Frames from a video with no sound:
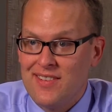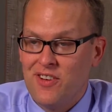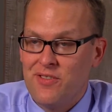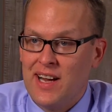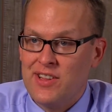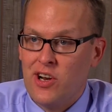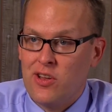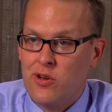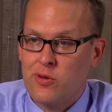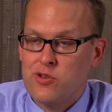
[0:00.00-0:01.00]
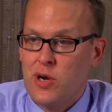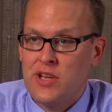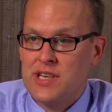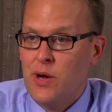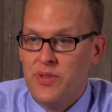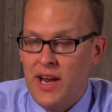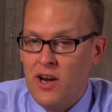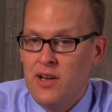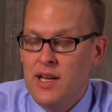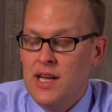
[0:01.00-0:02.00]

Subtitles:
In fact, there are clinical trials out there